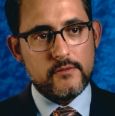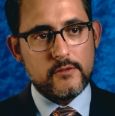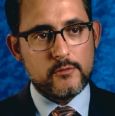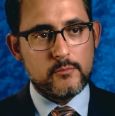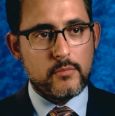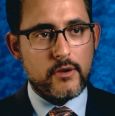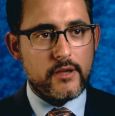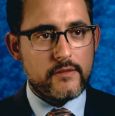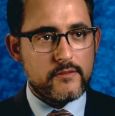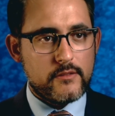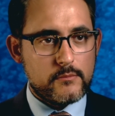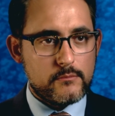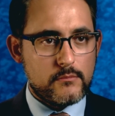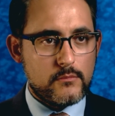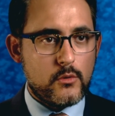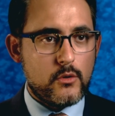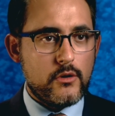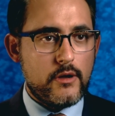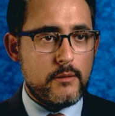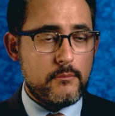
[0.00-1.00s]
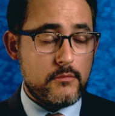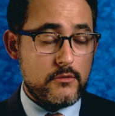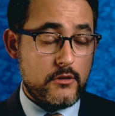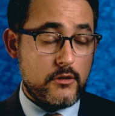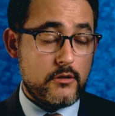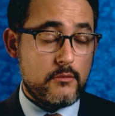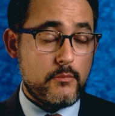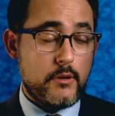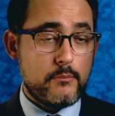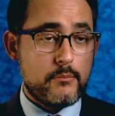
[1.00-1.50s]
despite that a
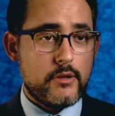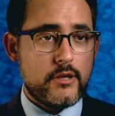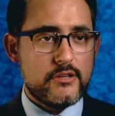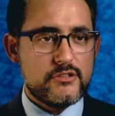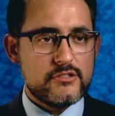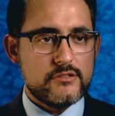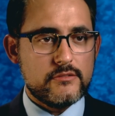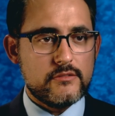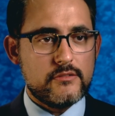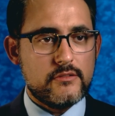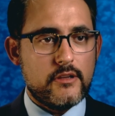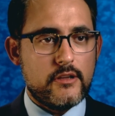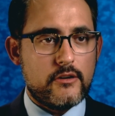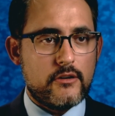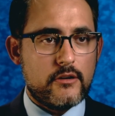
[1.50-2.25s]
lot of my patients, they